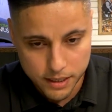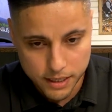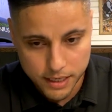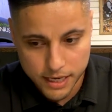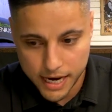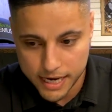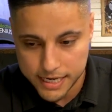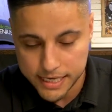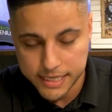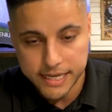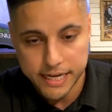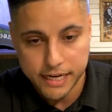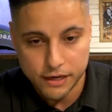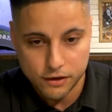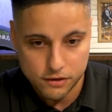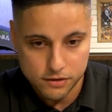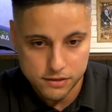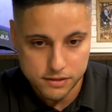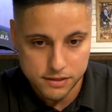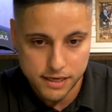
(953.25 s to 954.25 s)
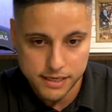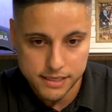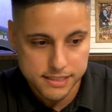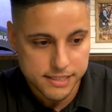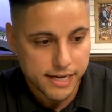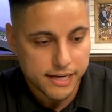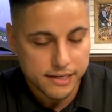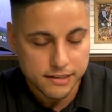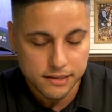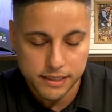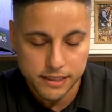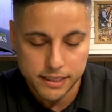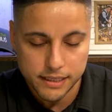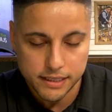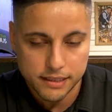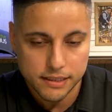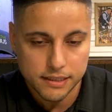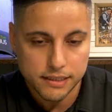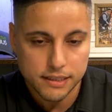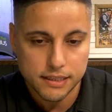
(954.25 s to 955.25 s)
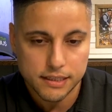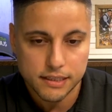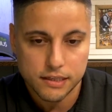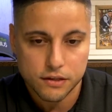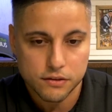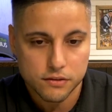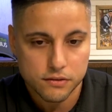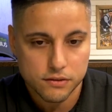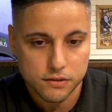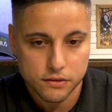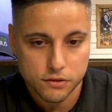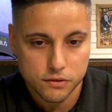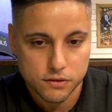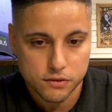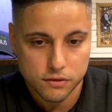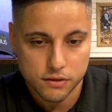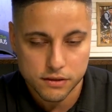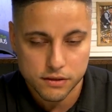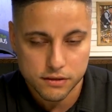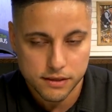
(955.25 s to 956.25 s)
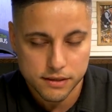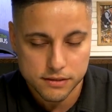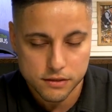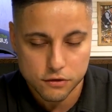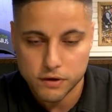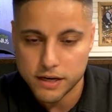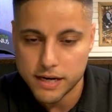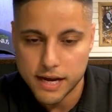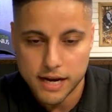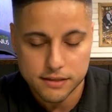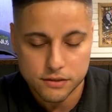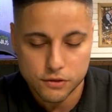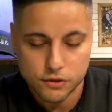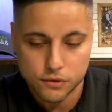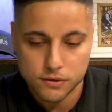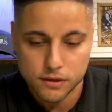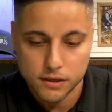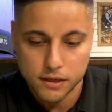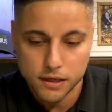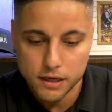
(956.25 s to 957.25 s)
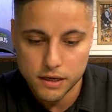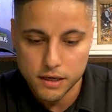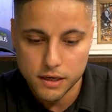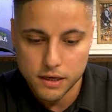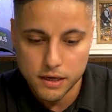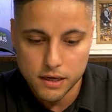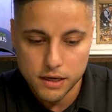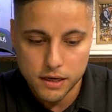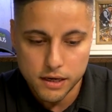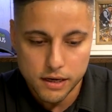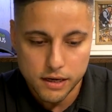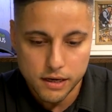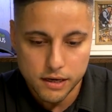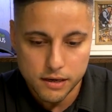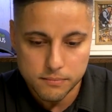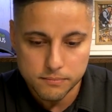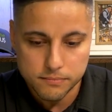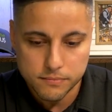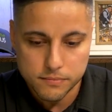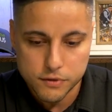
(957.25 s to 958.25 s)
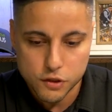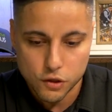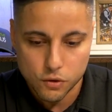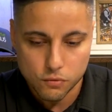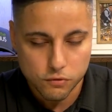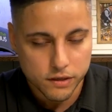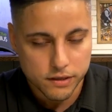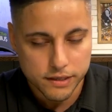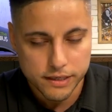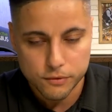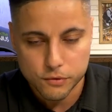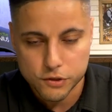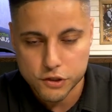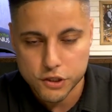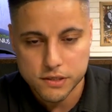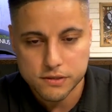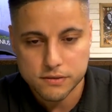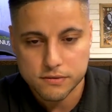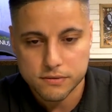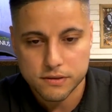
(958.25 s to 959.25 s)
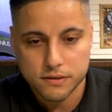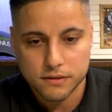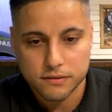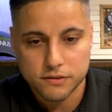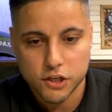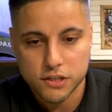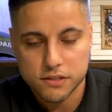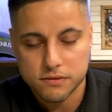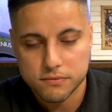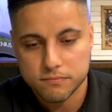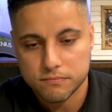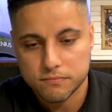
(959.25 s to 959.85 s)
and he cares, and he's staying late. He has a great attitude. So really, it was just